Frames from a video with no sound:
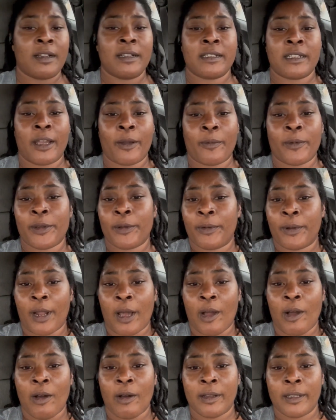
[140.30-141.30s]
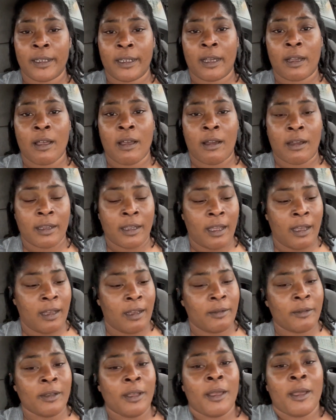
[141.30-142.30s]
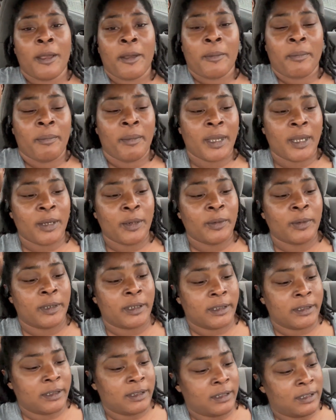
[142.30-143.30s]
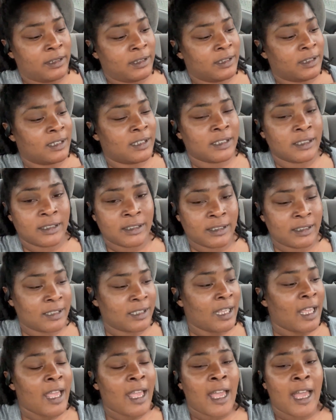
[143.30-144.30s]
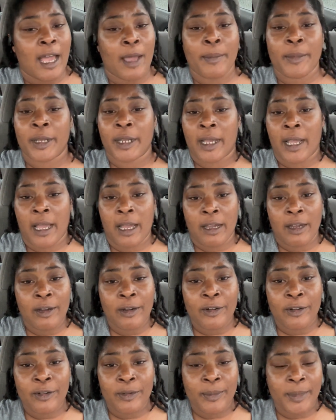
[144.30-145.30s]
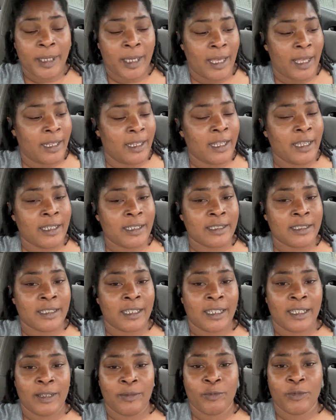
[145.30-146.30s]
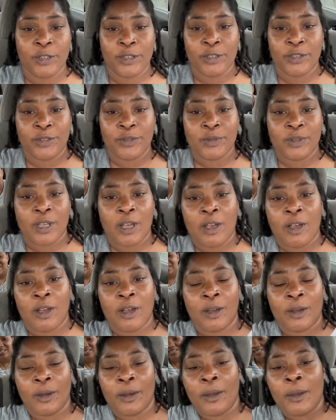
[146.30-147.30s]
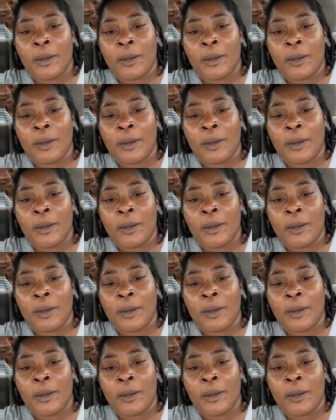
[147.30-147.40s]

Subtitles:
it's like we're doing a haul in the car, y'all. Bear with us, because I've been and got home and got lazy and wouldn't do the haul.